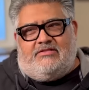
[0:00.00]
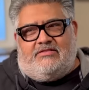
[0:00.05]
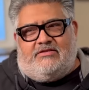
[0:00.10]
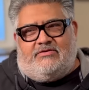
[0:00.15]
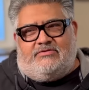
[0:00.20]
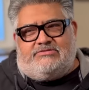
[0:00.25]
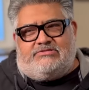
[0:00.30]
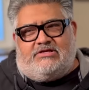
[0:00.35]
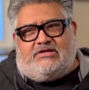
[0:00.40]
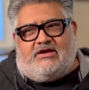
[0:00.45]
There
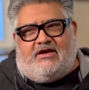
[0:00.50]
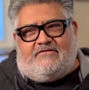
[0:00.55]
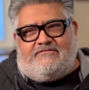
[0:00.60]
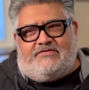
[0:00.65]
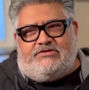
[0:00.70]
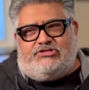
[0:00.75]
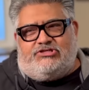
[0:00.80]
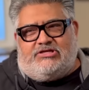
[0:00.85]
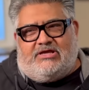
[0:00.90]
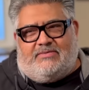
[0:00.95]
was a
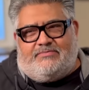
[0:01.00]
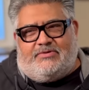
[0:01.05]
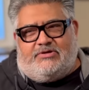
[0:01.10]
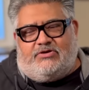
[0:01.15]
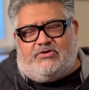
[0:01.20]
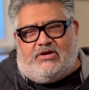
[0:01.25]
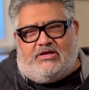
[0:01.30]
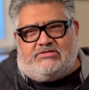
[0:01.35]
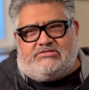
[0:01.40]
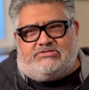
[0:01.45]
coffee shop
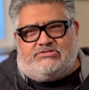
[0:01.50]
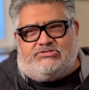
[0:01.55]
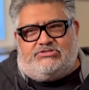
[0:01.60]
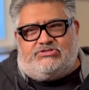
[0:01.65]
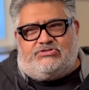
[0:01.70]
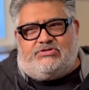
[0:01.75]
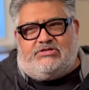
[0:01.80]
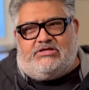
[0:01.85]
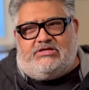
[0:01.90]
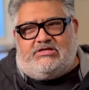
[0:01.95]
across the
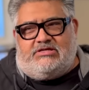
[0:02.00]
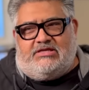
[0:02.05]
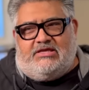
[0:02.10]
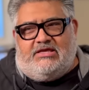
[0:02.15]
street,